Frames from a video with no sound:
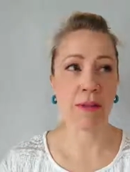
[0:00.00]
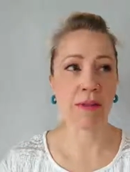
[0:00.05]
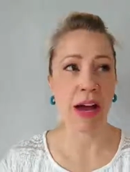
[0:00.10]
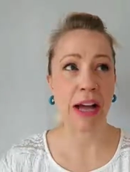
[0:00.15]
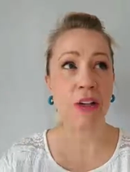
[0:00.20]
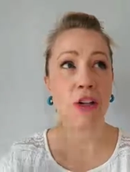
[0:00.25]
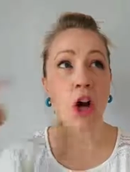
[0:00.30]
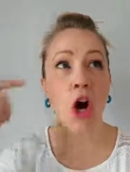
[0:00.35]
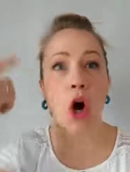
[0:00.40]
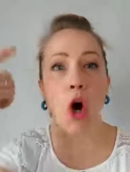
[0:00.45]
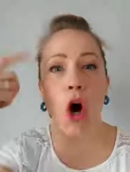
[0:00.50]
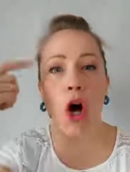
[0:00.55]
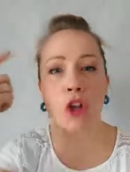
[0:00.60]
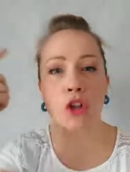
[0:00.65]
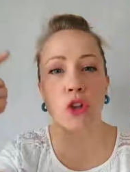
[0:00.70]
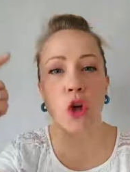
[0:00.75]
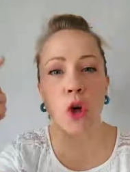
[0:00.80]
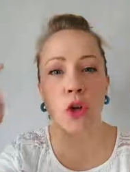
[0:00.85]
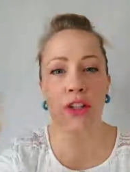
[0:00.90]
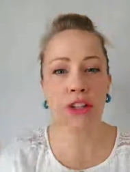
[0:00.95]
I know I'll
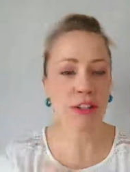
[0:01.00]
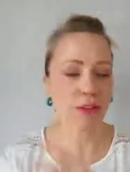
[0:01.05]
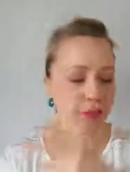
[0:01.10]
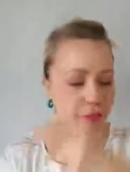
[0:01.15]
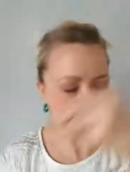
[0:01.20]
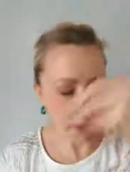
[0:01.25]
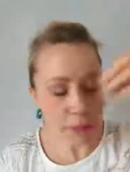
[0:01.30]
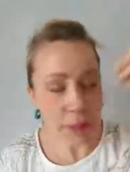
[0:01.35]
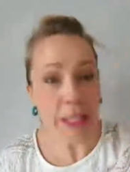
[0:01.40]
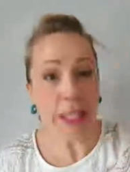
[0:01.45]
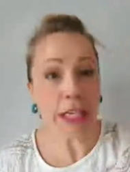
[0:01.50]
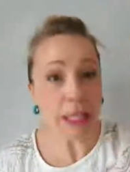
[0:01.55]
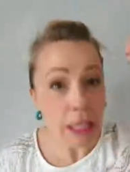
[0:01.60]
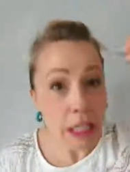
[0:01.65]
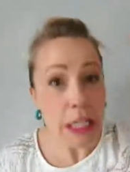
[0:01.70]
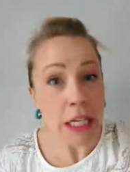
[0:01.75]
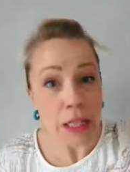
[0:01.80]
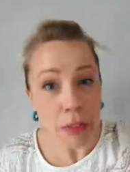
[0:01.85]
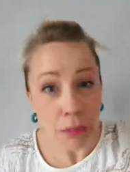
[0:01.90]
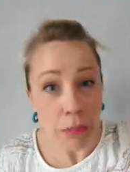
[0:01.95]
notice if I'm
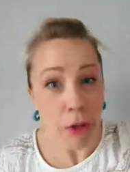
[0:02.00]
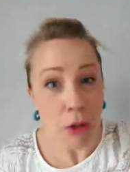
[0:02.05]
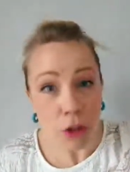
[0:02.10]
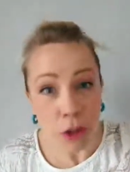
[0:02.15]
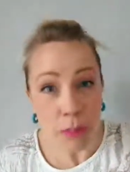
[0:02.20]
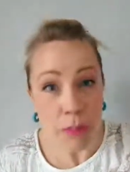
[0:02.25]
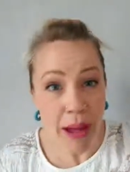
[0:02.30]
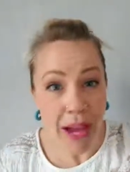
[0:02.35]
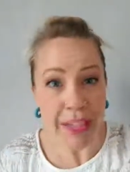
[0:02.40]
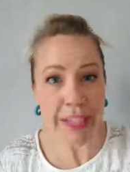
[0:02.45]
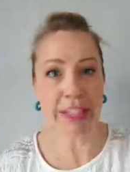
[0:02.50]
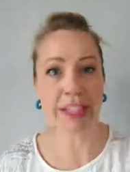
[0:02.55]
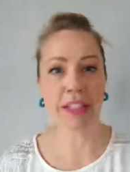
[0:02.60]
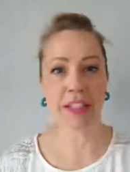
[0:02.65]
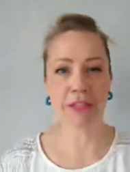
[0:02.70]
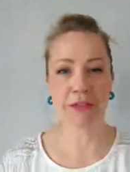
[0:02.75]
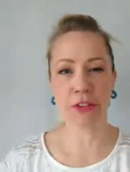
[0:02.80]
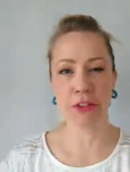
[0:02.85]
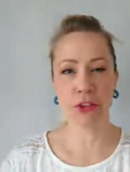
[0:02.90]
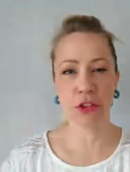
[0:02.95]
getting pulled back into
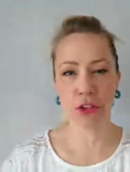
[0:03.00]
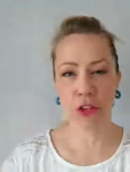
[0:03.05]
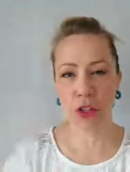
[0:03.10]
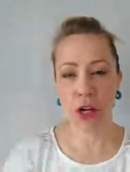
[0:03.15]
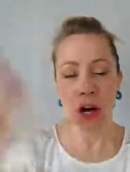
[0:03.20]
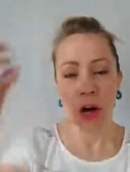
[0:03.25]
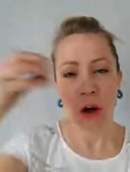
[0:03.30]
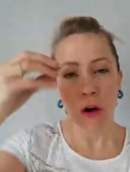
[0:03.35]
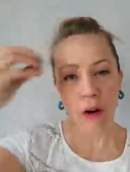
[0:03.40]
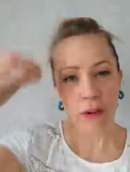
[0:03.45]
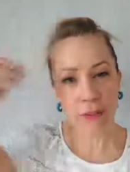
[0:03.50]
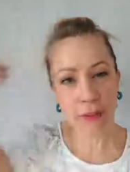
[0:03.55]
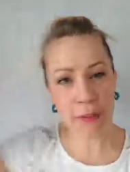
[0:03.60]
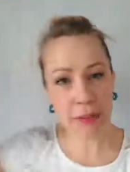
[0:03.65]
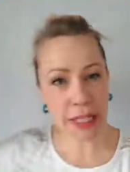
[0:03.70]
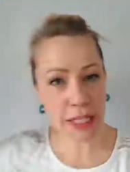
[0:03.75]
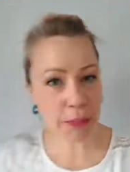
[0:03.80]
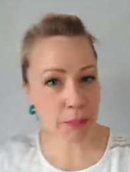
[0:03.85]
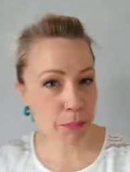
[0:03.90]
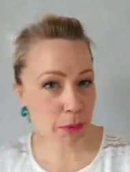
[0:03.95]
the future or if I'm
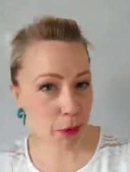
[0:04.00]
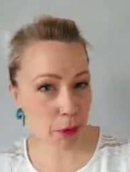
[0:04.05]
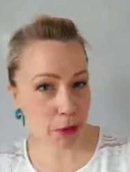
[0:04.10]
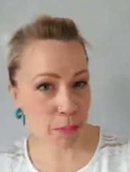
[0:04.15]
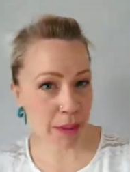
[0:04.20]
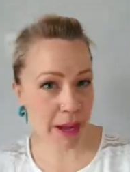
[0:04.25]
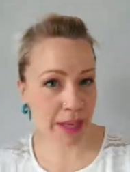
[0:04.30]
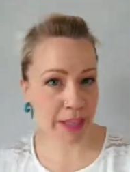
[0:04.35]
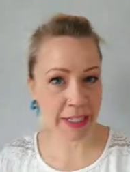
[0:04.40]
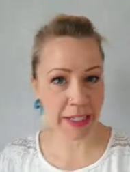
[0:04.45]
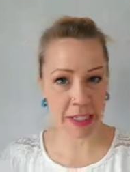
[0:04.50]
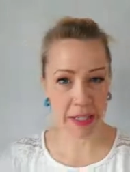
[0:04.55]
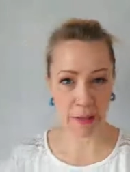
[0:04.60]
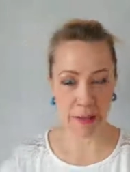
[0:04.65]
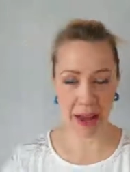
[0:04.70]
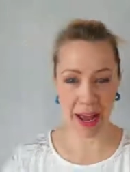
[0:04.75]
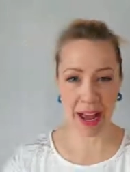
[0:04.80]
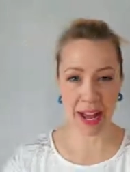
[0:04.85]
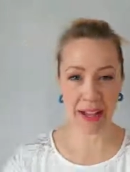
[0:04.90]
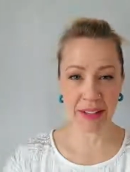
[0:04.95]
getting pulled back into the
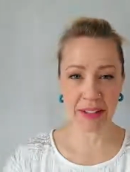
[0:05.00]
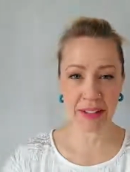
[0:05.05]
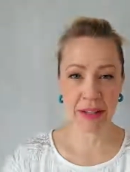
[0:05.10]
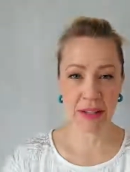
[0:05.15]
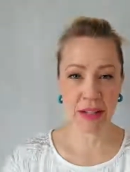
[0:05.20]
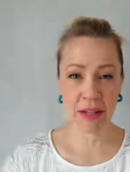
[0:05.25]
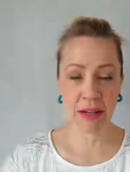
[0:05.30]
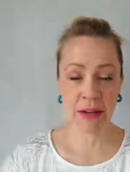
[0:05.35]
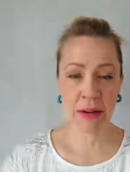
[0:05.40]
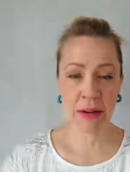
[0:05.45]
past